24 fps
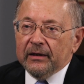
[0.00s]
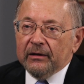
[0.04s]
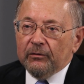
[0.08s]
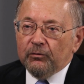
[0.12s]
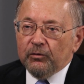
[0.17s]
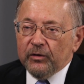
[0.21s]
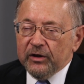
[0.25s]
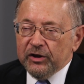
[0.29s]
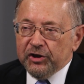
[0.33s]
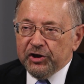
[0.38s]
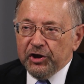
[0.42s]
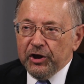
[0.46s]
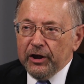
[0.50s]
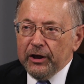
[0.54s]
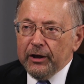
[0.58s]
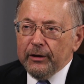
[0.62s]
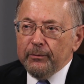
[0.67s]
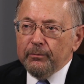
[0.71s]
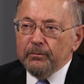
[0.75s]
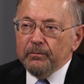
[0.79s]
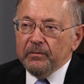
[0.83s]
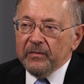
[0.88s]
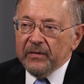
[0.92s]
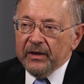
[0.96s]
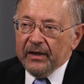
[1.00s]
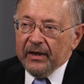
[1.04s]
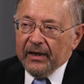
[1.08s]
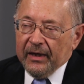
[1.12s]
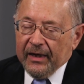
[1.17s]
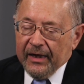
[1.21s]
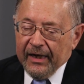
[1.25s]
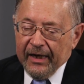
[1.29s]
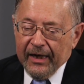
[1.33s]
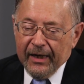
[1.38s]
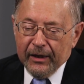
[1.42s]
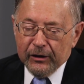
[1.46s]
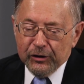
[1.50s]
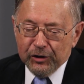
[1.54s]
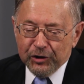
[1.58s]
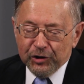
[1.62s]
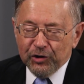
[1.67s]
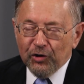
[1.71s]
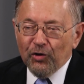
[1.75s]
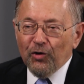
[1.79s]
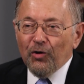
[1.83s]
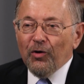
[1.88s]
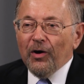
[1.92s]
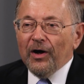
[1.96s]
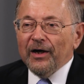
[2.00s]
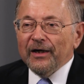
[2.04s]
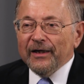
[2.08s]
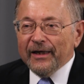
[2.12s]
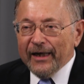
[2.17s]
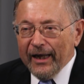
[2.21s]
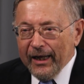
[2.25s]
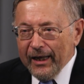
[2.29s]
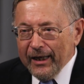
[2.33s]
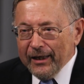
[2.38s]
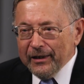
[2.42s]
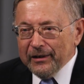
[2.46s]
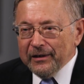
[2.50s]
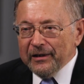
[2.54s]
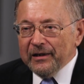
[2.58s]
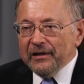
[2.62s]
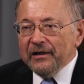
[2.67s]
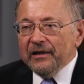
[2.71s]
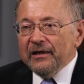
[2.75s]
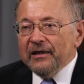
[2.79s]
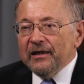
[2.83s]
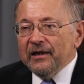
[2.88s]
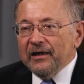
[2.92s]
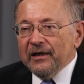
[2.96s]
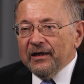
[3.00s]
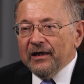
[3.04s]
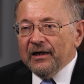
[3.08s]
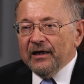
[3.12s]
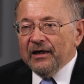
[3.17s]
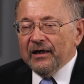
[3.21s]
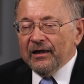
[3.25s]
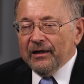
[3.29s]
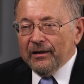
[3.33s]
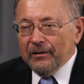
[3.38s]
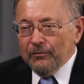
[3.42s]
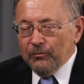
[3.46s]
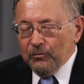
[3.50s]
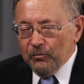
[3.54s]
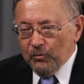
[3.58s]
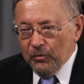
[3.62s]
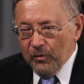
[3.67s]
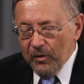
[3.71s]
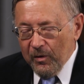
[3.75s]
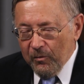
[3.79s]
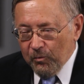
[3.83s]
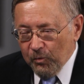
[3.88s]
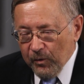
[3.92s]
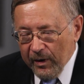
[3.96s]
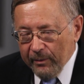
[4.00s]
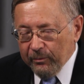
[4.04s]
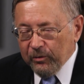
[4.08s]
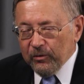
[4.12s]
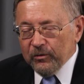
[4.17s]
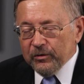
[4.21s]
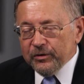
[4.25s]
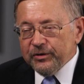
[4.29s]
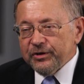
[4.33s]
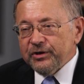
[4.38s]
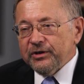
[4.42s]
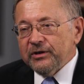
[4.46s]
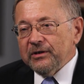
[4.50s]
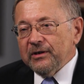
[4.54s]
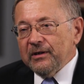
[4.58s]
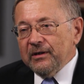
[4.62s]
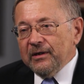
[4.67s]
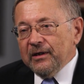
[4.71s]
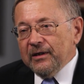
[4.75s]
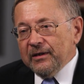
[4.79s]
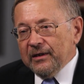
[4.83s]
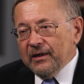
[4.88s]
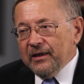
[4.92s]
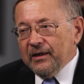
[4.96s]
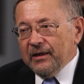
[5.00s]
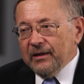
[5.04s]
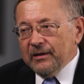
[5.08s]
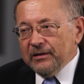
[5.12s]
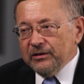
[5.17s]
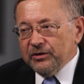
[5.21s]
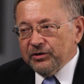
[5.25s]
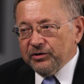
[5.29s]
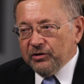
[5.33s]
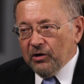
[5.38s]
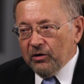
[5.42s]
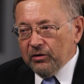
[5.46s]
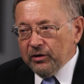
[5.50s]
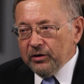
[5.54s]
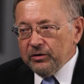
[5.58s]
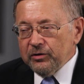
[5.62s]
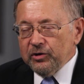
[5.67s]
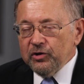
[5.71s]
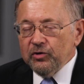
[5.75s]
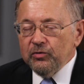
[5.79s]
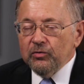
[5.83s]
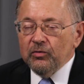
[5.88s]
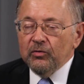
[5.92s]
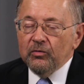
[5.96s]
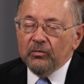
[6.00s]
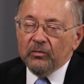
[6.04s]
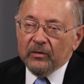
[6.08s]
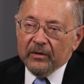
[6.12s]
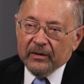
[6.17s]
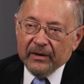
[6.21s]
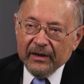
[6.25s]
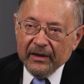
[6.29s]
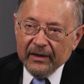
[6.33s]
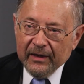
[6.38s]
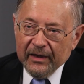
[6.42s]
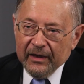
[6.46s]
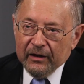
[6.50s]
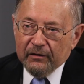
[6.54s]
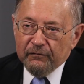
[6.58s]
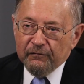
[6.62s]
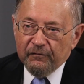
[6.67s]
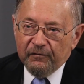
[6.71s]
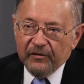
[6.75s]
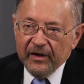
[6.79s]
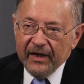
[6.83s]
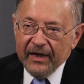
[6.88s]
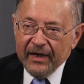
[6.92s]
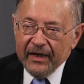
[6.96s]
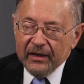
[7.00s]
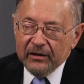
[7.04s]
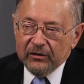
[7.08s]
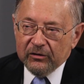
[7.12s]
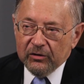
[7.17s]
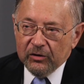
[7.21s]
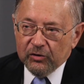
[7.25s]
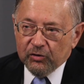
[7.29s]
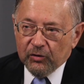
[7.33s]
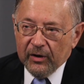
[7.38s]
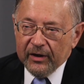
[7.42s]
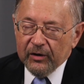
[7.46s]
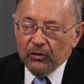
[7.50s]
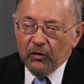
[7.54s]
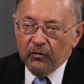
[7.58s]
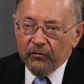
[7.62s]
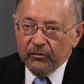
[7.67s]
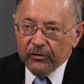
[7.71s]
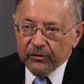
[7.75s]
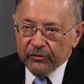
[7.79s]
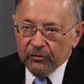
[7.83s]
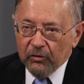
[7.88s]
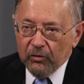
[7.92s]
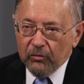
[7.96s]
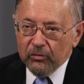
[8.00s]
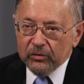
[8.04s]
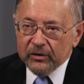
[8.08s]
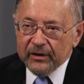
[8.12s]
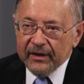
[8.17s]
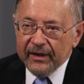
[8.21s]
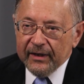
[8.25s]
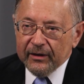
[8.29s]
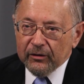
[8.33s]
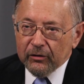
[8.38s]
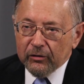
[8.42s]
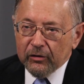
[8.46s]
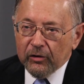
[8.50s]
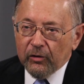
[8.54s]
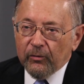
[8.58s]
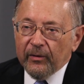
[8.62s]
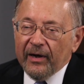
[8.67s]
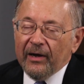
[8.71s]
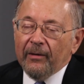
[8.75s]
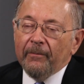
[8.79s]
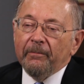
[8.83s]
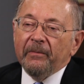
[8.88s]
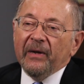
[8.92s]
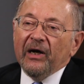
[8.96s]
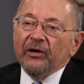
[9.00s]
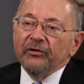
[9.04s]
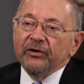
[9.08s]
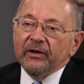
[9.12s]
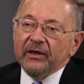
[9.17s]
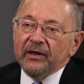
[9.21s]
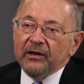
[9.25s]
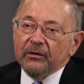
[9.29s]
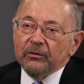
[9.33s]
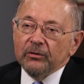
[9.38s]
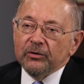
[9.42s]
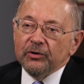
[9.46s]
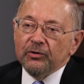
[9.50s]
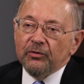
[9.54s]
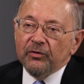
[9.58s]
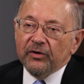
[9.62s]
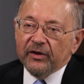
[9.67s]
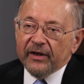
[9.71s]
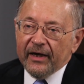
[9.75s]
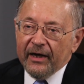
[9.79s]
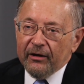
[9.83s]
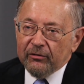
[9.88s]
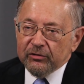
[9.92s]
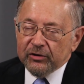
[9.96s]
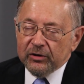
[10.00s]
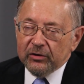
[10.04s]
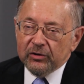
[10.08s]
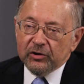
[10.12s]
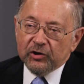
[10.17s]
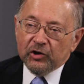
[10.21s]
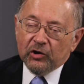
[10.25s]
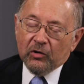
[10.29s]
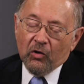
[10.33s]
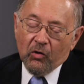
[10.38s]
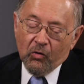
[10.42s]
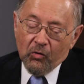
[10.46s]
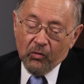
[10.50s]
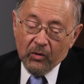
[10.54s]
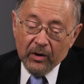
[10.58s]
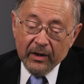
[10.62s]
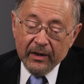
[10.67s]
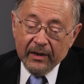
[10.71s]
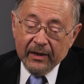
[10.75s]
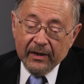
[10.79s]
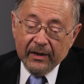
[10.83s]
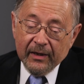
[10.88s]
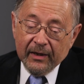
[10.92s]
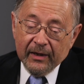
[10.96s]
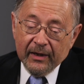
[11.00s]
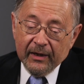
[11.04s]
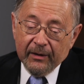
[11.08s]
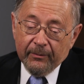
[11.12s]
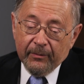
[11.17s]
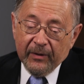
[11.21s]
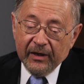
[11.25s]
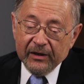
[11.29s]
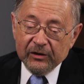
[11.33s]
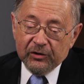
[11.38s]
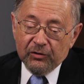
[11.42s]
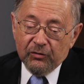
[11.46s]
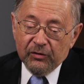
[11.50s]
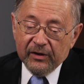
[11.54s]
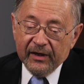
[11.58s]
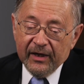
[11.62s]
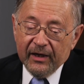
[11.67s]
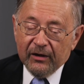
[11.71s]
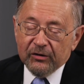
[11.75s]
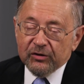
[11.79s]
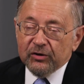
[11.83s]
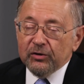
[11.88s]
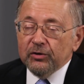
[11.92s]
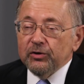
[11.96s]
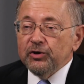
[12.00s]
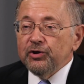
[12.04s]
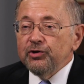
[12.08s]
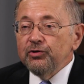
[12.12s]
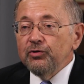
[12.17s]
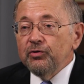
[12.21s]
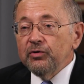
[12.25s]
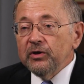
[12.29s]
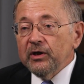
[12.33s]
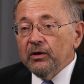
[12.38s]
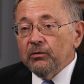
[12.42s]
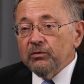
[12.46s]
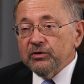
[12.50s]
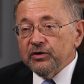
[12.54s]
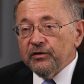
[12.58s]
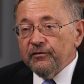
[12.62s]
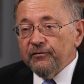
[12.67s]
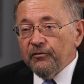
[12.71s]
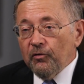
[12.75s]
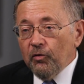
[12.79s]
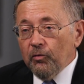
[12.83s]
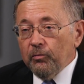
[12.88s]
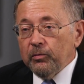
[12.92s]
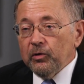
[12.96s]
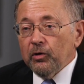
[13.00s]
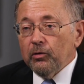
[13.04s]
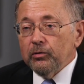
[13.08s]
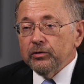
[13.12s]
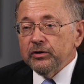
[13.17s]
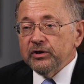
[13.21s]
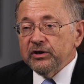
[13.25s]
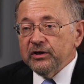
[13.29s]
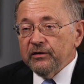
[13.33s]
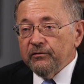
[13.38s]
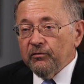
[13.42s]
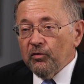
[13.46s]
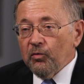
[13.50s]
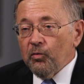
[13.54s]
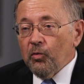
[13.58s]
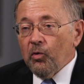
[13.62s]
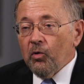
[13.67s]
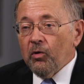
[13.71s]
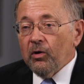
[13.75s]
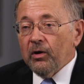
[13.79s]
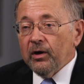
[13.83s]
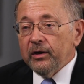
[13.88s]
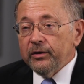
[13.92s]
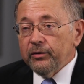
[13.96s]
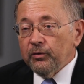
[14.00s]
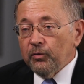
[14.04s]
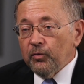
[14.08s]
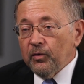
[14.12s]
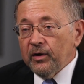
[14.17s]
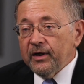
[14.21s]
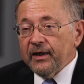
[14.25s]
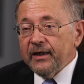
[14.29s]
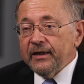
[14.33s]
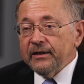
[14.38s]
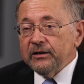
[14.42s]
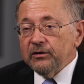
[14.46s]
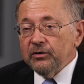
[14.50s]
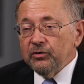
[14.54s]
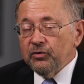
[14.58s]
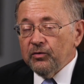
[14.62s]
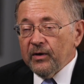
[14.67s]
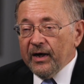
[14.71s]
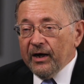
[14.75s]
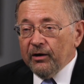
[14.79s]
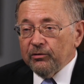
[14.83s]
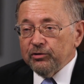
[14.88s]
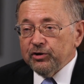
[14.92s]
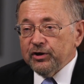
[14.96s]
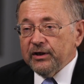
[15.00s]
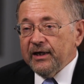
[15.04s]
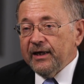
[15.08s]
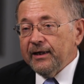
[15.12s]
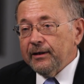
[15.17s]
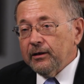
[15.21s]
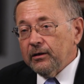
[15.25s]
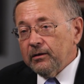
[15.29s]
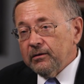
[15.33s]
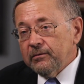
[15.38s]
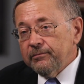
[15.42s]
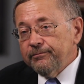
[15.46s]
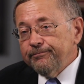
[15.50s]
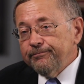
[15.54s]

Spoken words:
regime. And so again, rebels started to invade to try to overthrow Taylor in about the year 2000. So by 2002, there was a full-blown civil war underway to oust Taylor.